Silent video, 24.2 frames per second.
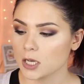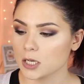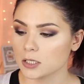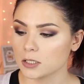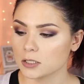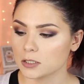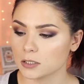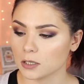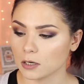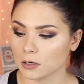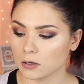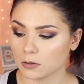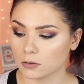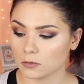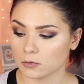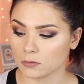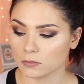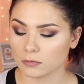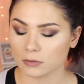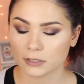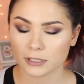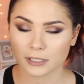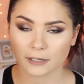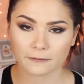So
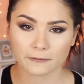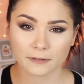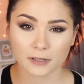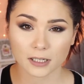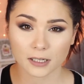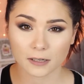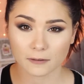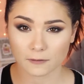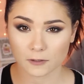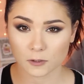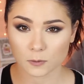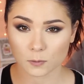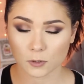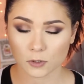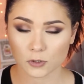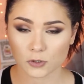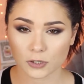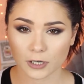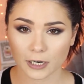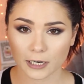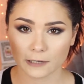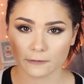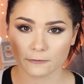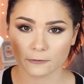definitely give this one a
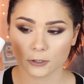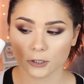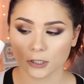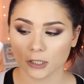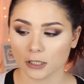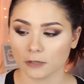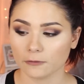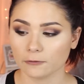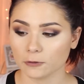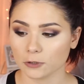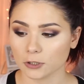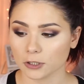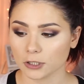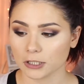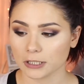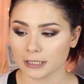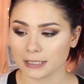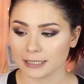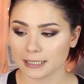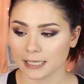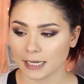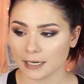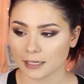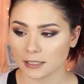try if you're looking for a
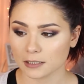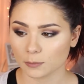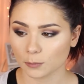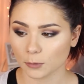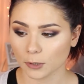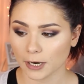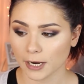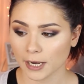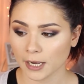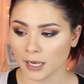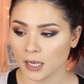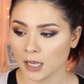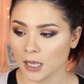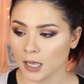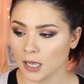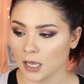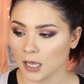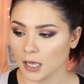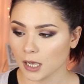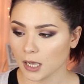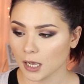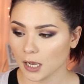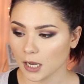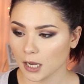good setting spray.
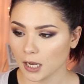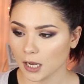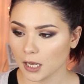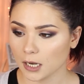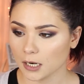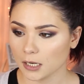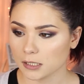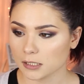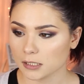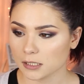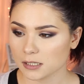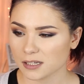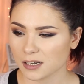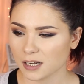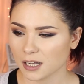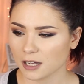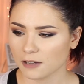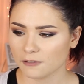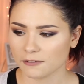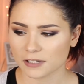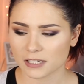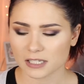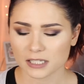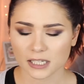And it doesn't
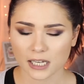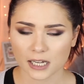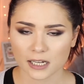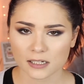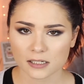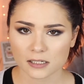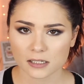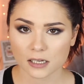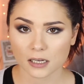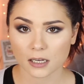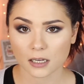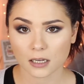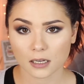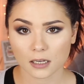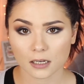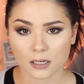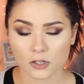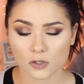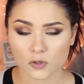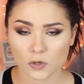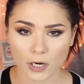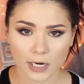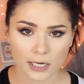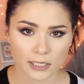have a scent, and
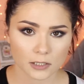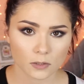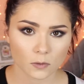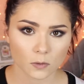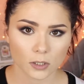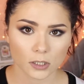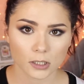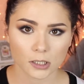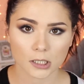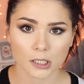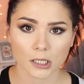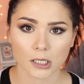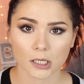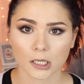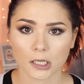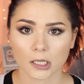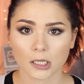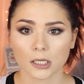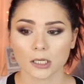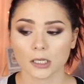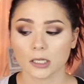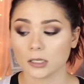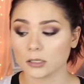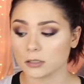it dries quickly,
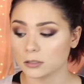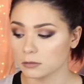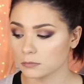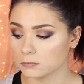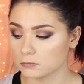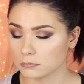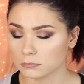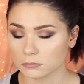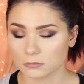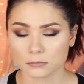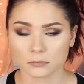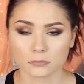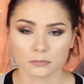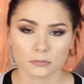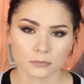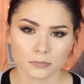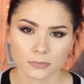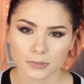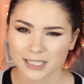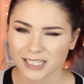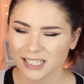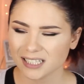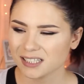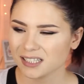and
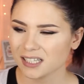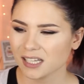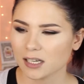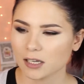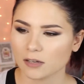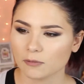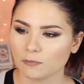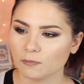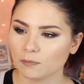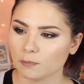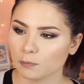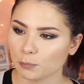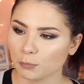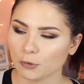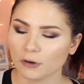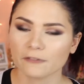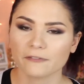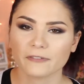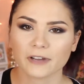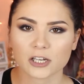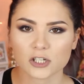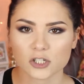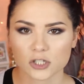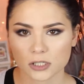it's like
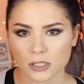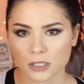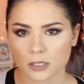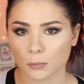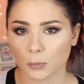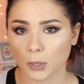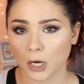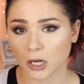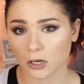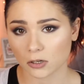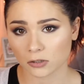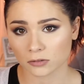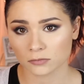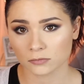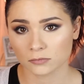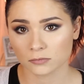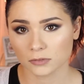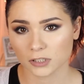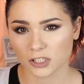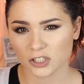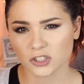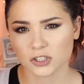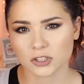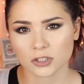perfection in a bottle.
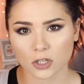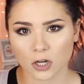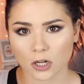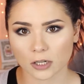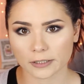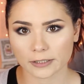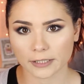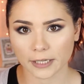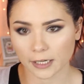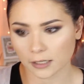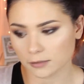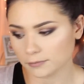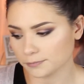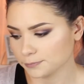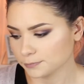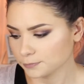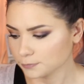Let's just call it that.